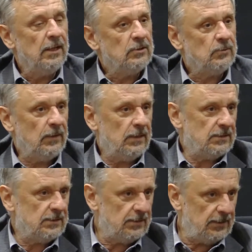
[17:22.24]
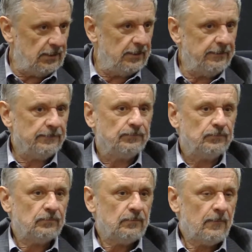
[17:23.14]
So I guess still
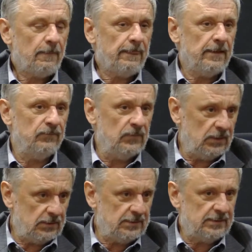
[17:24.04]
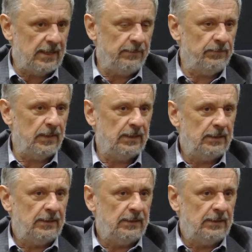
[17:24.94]
there is some